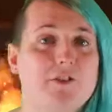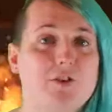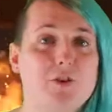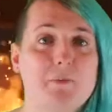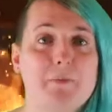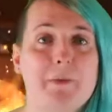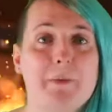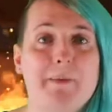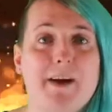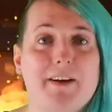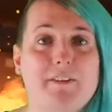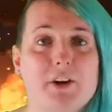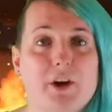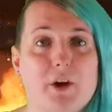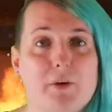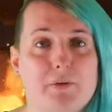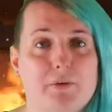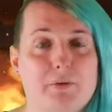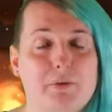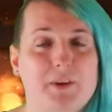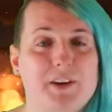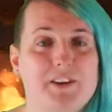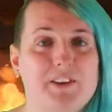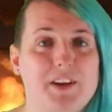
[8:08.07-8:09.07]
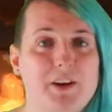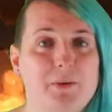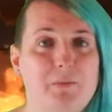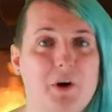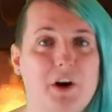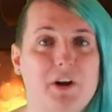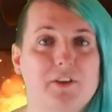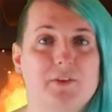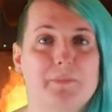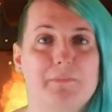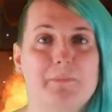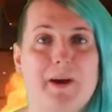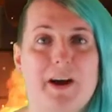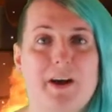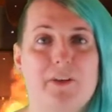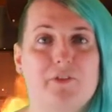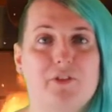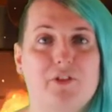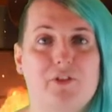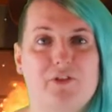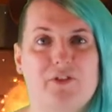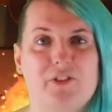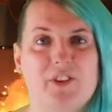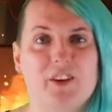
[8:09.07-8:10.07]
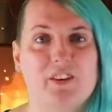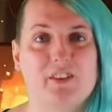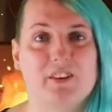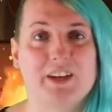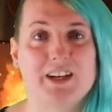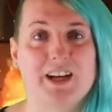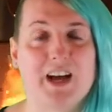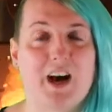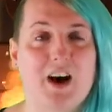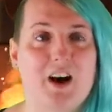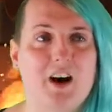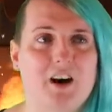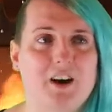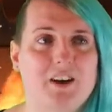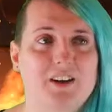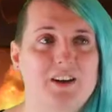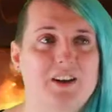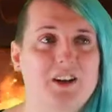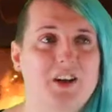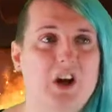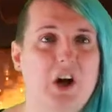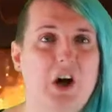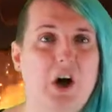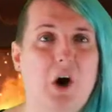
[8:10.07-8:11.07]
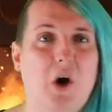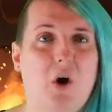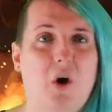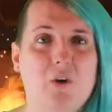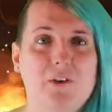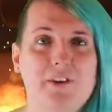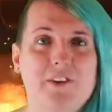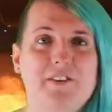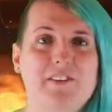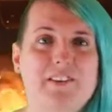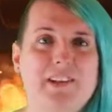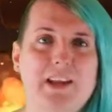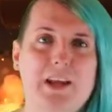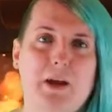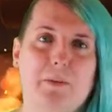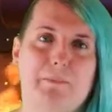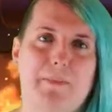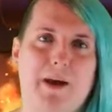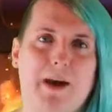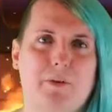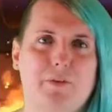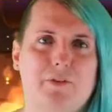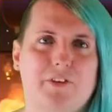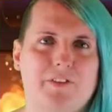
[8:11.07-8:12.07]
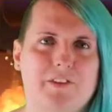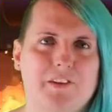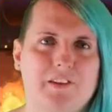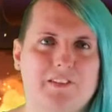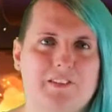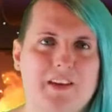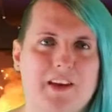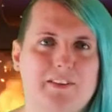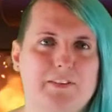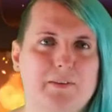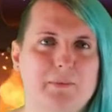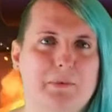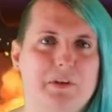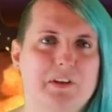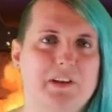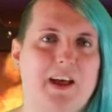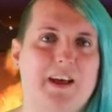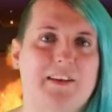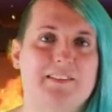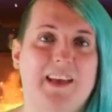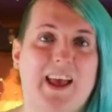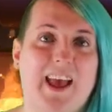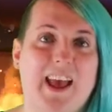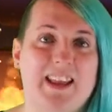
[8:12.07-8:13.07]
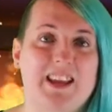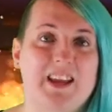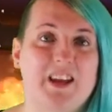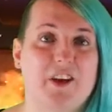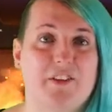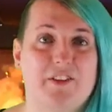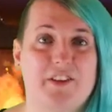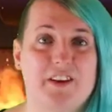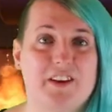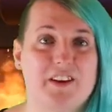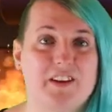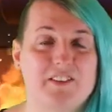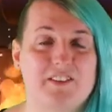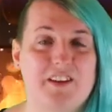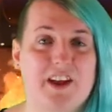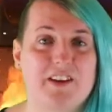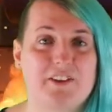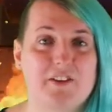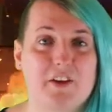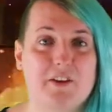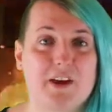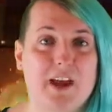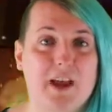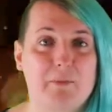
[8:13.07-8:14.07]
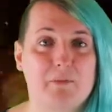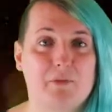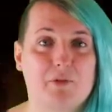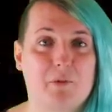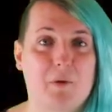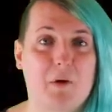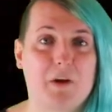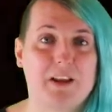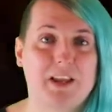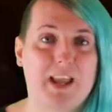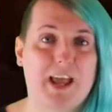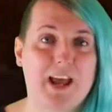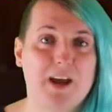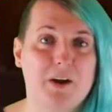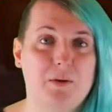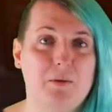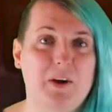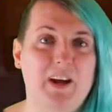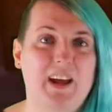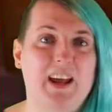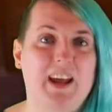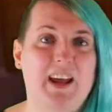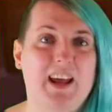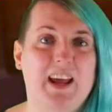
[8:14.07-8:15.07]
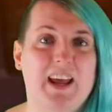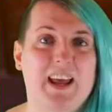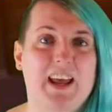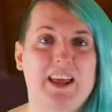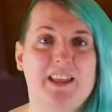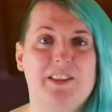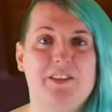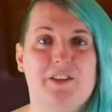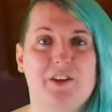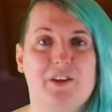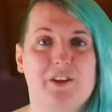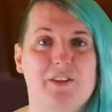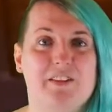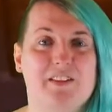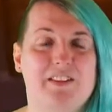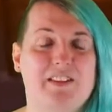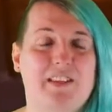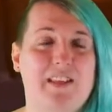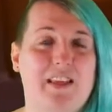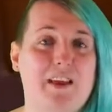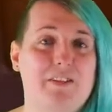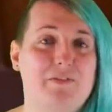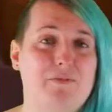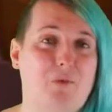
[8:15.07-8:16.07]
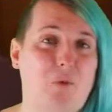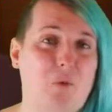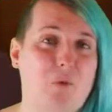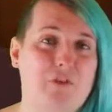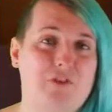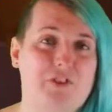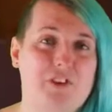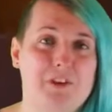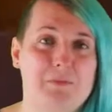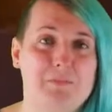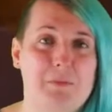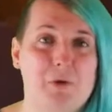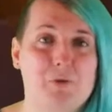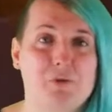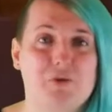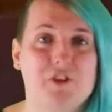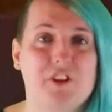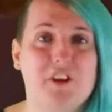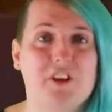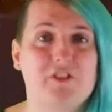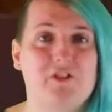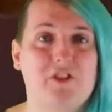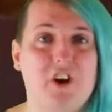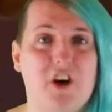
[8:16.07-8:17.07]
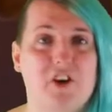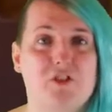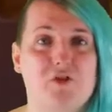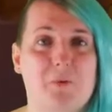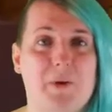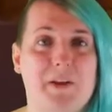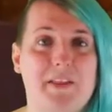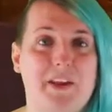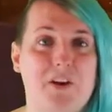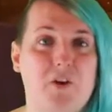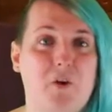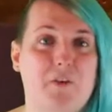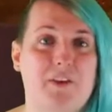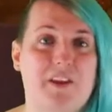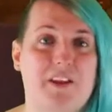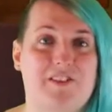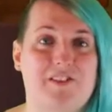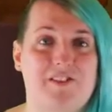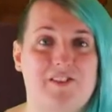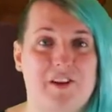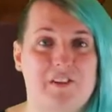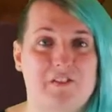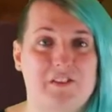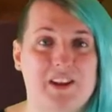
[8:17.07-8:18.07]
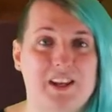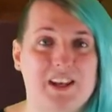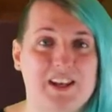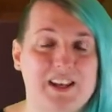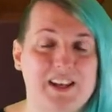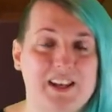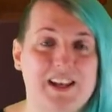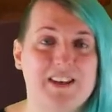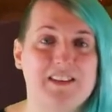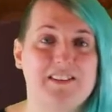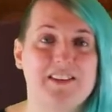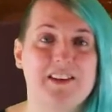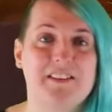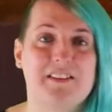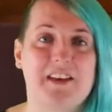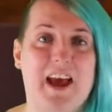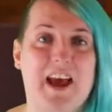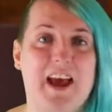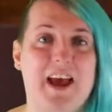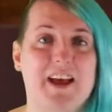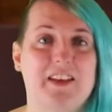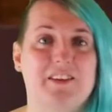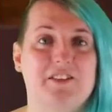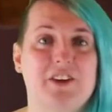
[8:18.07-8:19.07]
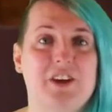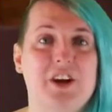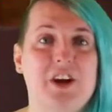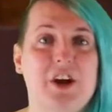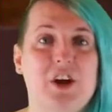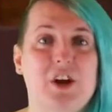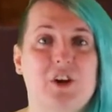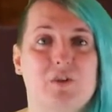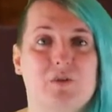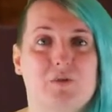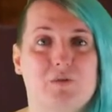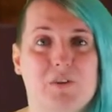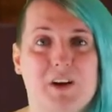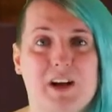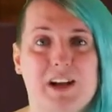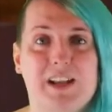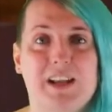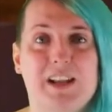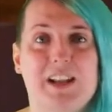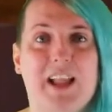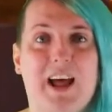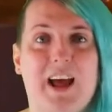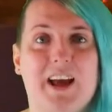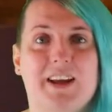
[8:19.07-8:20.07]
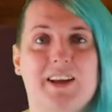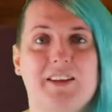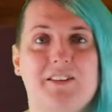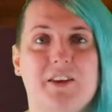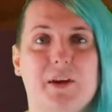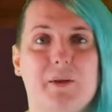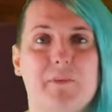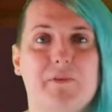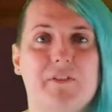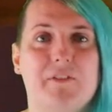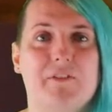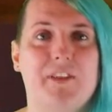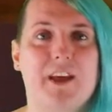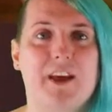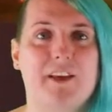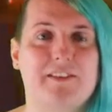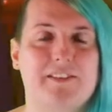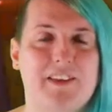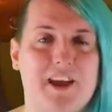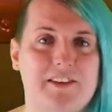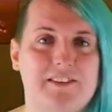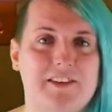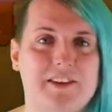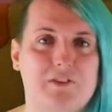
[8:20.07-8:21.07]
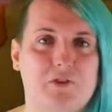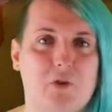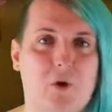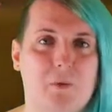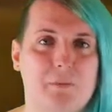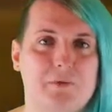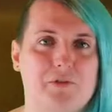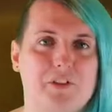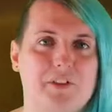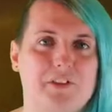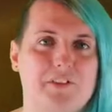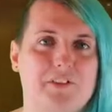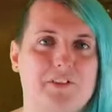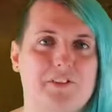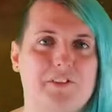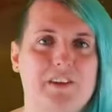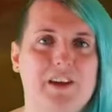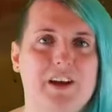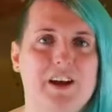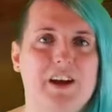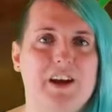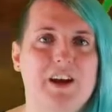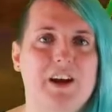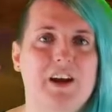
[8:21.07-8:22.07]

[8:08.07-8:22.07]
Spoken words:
Super Mario 3D World and Bowser's Fury are honestly about as accessible as any other Nintendo games right now, in that they force in motion and touch where they're not necessarily needed, and really lack in terms of their settings options.